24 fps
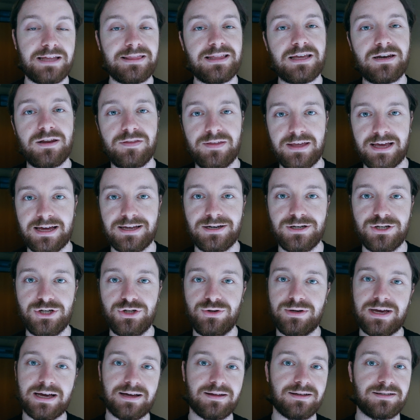And then at the end,
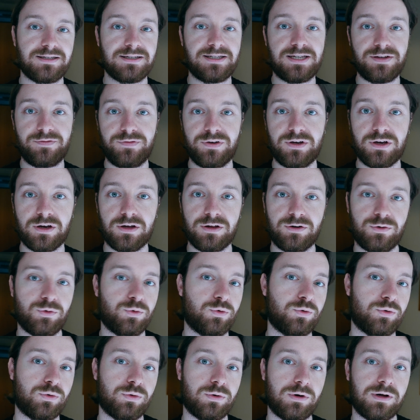you get a certificate
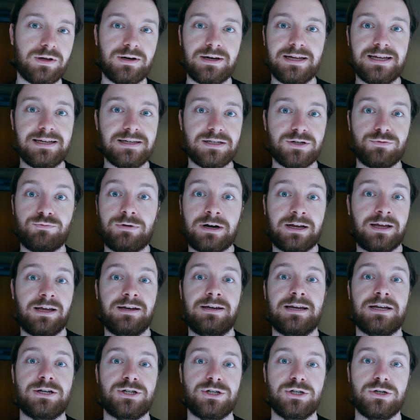or at least
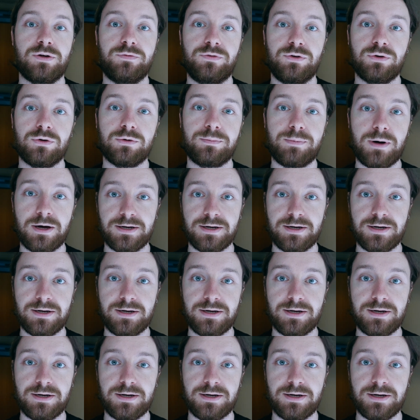recognition of your